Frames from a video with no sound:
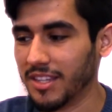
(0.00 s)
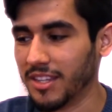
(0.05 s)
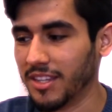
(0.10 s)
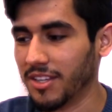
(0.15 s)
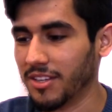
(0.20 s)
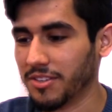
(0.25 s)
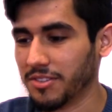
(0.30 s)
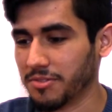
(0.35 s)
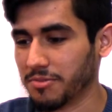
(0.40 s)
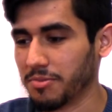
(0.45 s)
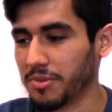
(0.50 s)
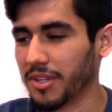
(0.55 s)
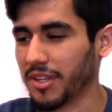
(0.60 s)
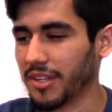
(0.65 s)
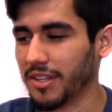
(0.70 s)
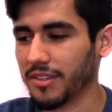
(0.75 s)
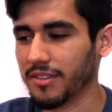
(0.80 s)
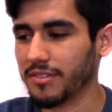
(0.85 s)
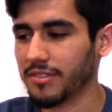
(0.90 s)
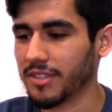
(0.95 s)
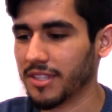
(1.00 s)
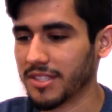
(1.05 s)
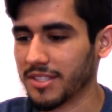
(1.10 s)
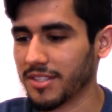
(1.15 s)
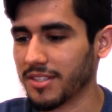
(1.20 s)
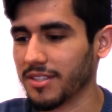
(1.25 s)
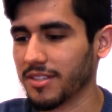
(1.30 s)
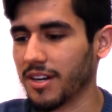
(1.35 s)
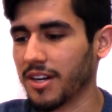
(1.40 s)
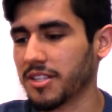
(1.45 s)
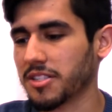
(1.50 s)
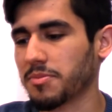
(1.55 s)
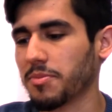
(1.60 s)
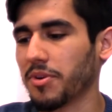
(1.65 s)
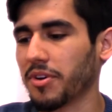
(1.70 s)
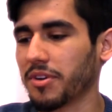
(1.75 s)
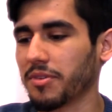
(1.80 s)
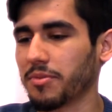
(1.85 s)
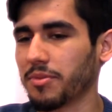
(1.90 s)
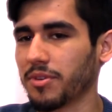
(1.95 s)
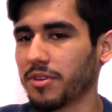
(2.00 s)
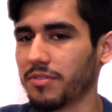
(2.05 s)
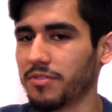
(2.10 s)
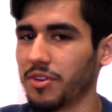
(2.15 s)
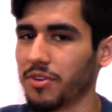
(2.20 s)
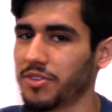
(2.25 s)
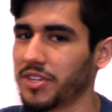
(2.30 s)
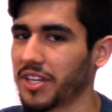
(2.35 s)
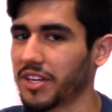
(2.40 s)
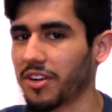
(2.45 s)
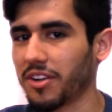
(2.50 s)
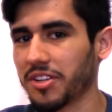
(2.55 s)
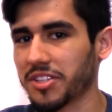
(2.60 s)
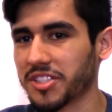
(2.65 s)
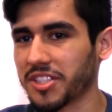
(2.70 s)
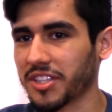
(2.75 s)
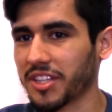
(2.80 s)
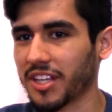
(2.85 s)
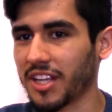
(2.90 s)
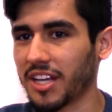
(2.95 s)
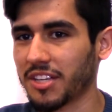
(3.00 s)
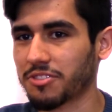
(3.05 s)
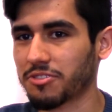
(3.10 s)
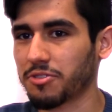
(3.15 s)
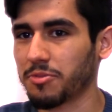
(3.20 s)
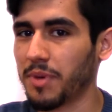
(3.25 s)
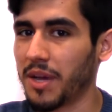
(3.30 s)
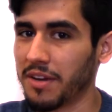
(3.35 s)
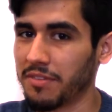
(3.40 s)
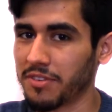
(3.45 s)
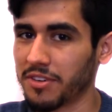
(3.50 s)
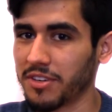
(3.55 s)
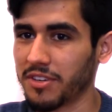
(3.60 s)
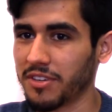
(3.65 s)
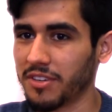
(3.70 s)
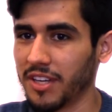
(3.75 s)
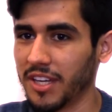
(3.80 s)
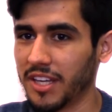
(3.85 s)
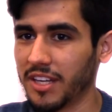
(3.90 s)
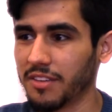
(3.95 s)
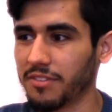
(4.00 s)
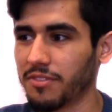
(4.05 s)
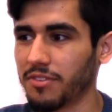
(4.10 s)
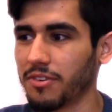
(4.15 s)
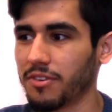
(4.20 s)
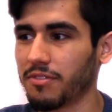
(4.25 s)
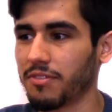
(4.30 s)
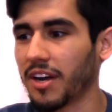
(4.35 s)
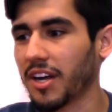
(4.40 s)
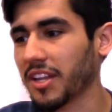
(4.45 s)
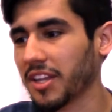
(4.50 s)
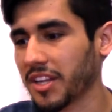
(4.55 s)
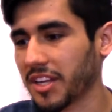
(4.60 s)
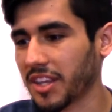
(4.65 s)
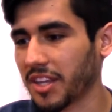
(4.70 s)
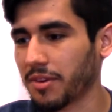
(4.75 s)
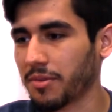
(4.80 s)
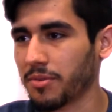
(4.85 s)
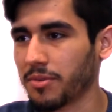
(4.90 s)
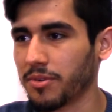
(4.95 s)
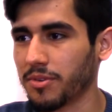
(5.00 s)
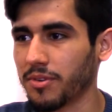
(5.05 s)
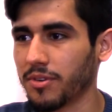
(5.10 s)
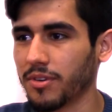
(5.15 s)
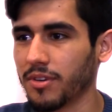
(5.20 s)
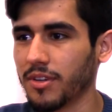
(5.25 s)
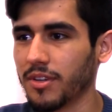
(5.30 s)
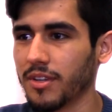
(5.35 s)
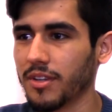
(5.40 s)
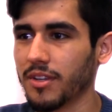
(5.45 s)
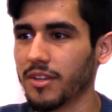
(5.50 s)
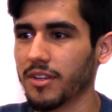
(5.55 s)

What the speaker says: There's really this unspoken rule of no technology in the classroom ever, and if you're violating that rule,